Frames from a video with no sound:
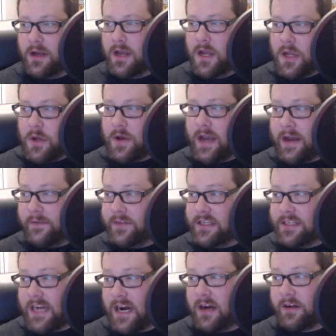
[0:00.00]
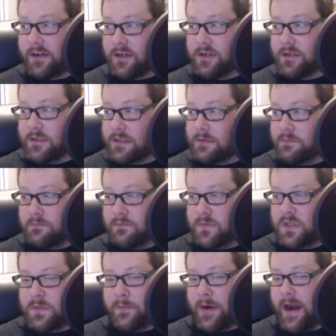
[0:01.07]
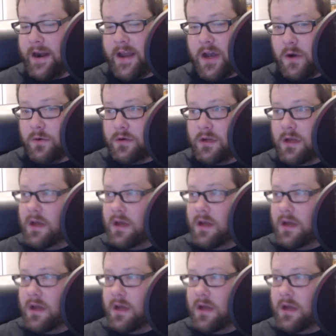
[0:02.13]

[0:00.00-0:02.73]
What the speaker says: You have these characters spread out.